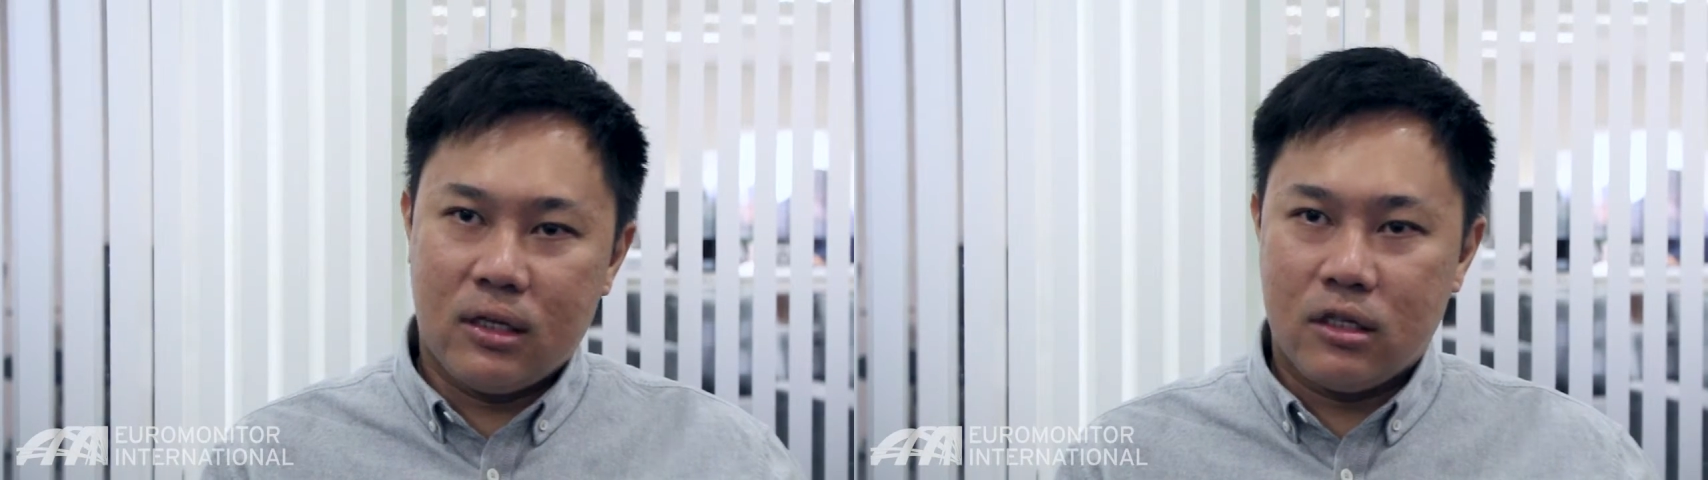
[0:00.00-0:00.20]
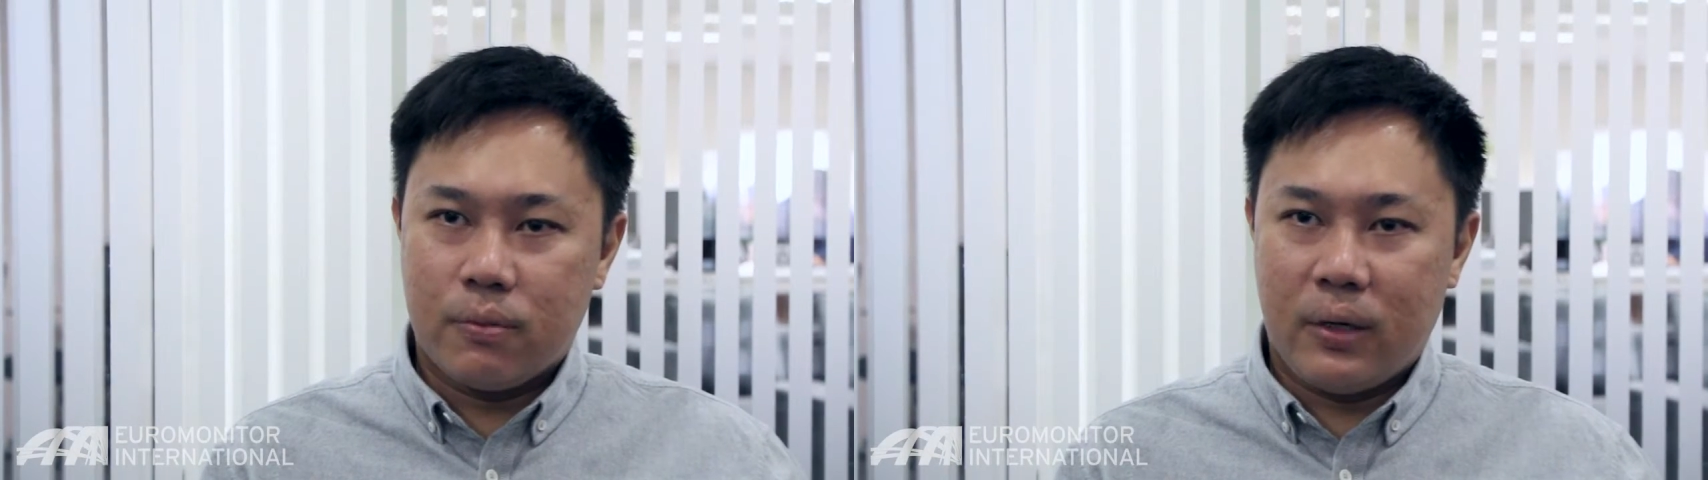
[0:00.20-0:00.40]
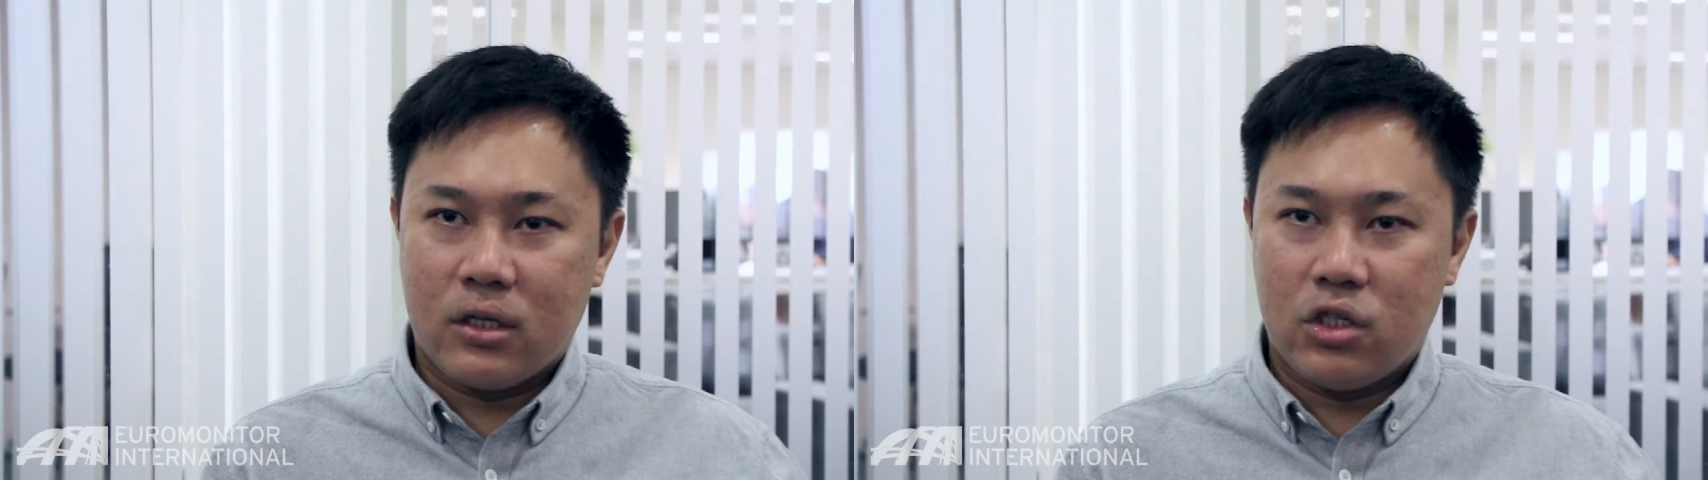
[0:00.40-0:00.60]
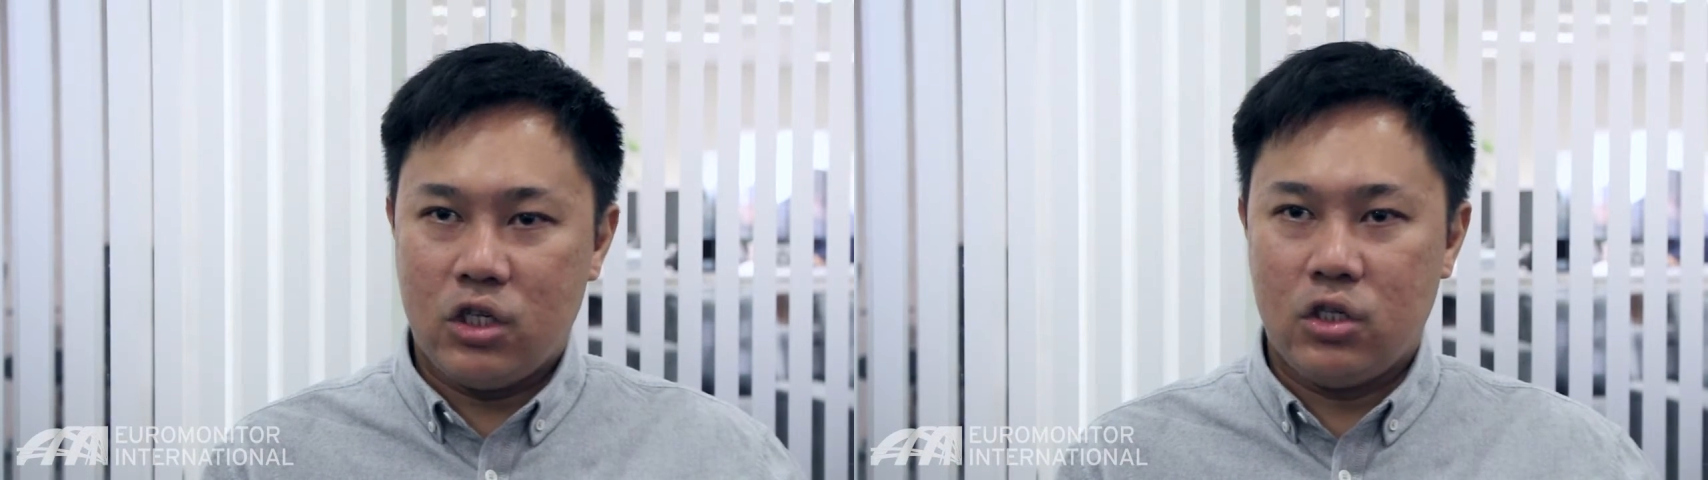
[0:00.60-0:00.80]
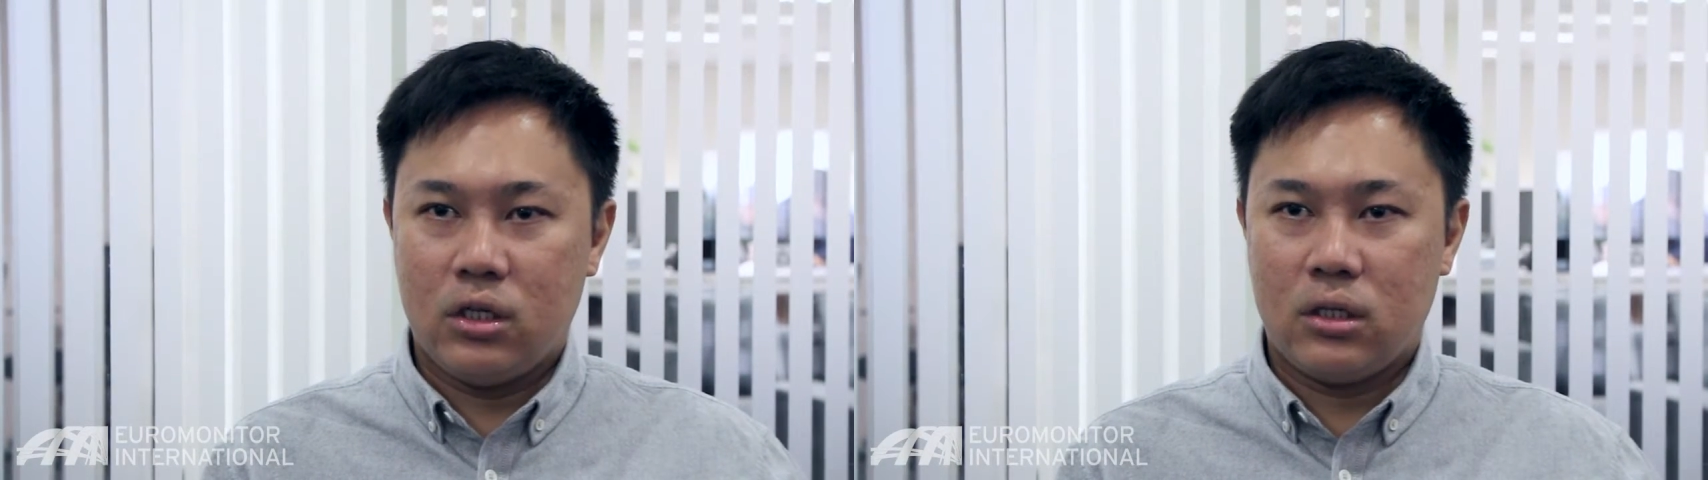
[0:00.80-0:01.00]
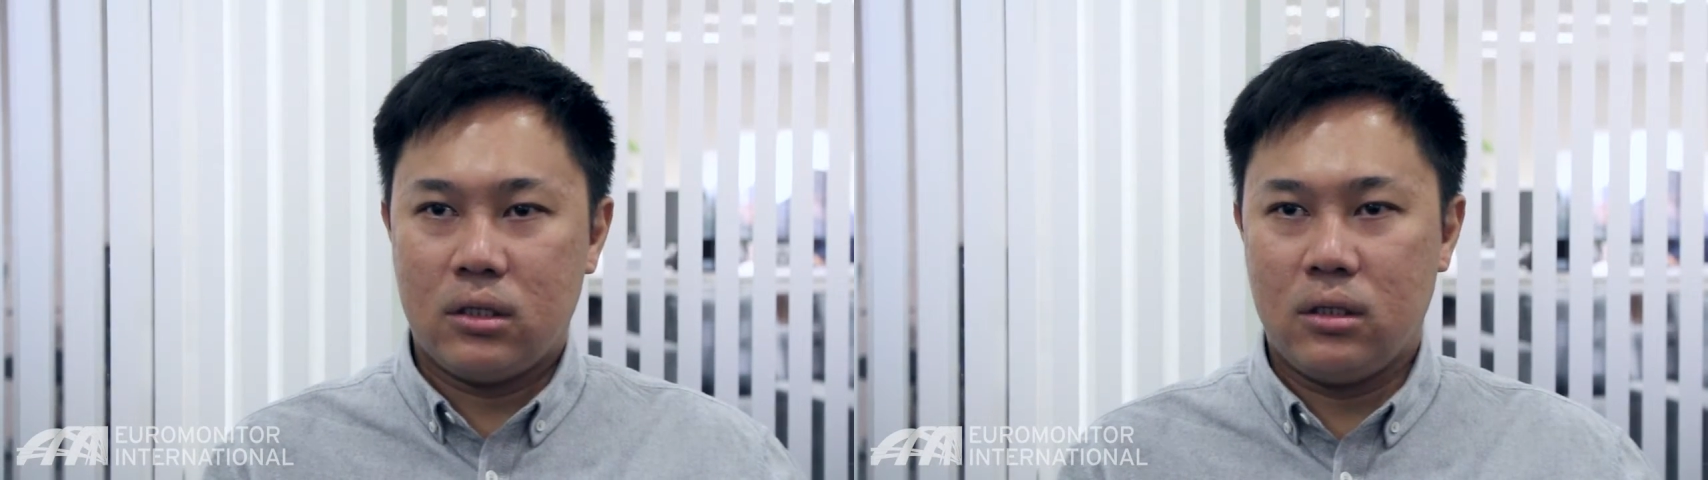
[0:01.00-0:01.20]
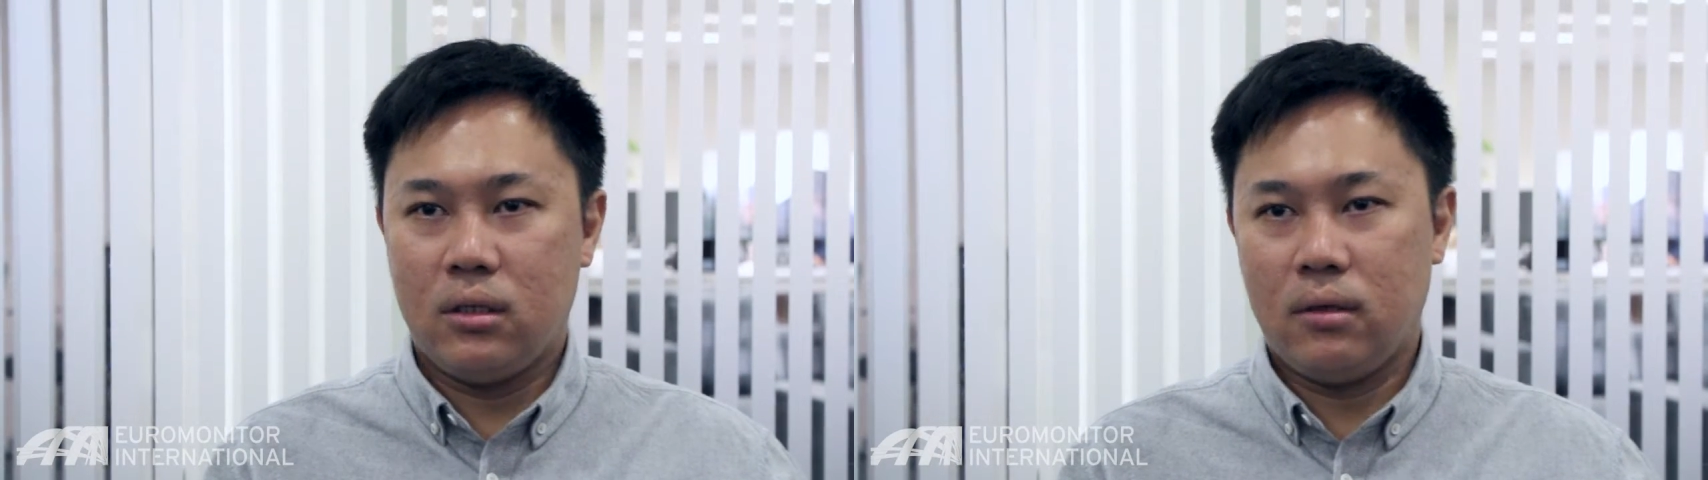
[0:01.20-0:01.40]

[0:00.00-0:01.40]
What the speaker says: despite changes.